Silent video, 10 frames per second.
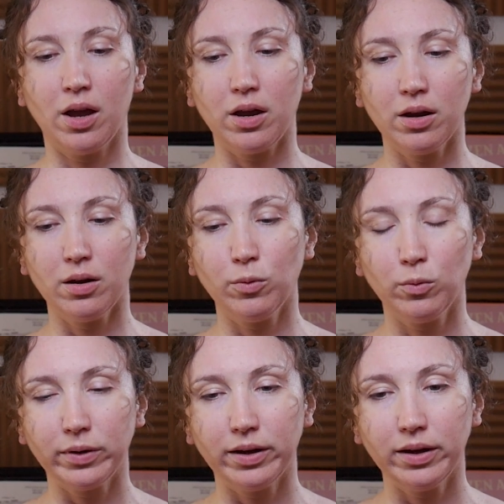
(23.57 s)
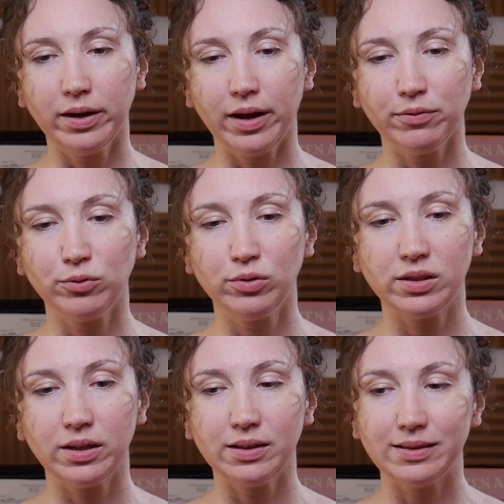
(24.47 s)
Uh, what I have to
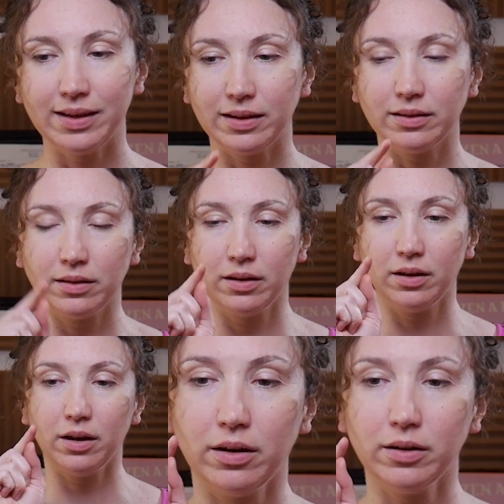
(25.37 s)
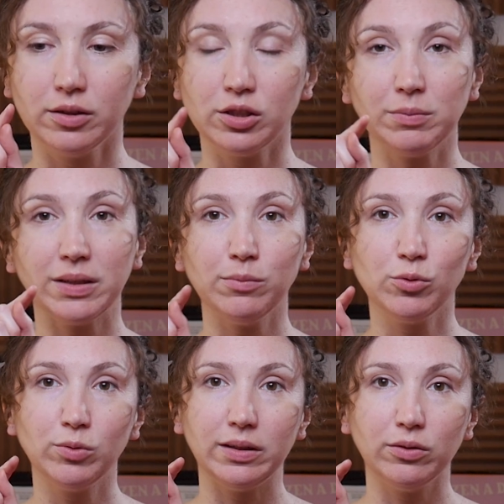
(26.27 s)
say is that uh,
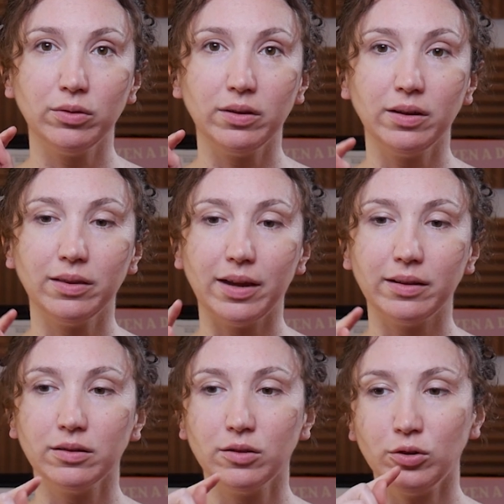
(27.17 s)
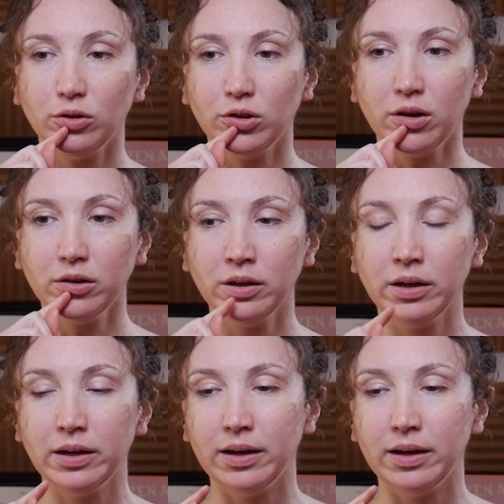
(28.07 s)
sometimes we tend to think that the tongue